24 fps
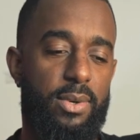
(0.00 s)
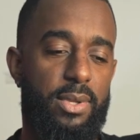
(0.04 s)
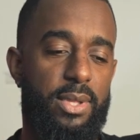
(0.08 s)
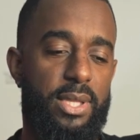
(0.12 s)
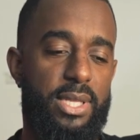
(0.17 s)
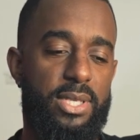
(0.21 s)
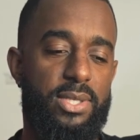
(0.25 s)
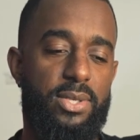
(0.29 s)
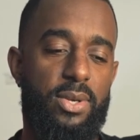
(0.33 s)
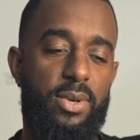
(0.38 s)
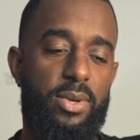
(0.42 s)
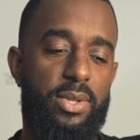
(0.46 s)

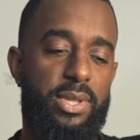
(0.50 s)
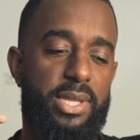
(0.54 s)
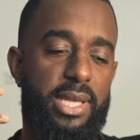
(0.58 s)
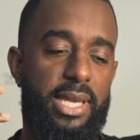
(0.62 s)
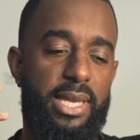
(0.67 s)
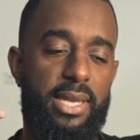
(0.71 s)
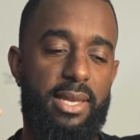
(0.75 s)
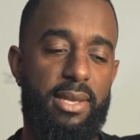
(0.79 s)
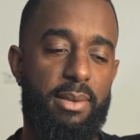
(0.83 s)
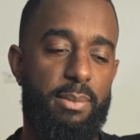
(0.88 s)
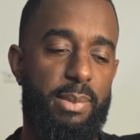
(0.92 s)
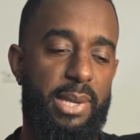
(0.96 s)
this whole
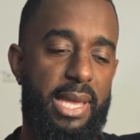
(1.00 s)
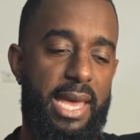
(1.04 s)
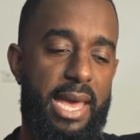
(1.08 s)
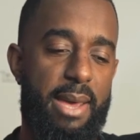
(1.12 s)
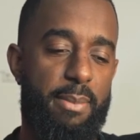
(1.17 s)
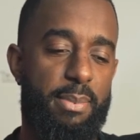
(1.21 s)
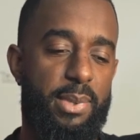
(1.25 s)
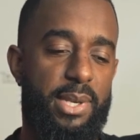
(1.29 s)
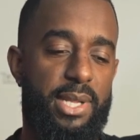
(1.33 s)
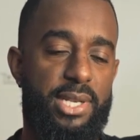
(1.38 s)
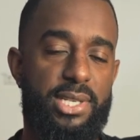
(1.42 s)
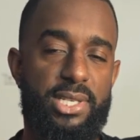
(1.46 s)
thing could be
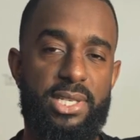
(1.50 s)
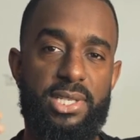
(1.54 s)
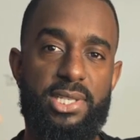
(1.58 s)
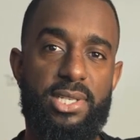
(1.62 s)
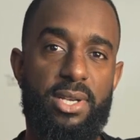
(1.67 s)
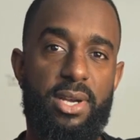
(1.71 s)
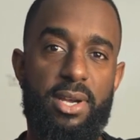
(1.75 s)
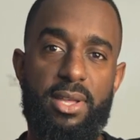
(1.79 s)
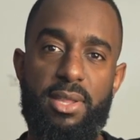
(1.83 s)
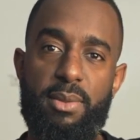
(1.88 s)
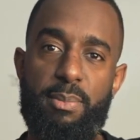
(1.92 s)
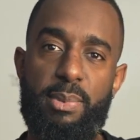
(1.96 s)
happening just so
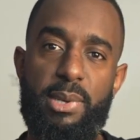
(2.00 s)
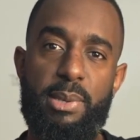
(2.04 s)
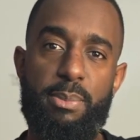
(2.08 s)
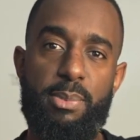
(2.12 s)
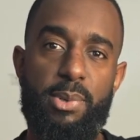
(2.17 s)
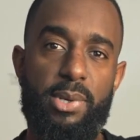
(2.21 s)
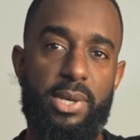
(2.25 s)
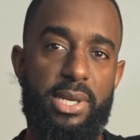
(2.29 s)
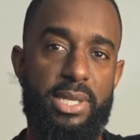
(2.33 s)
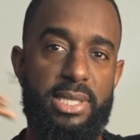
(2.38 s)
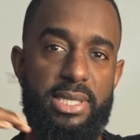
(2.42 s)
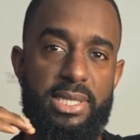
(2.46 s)
other
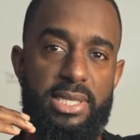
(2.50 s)
people could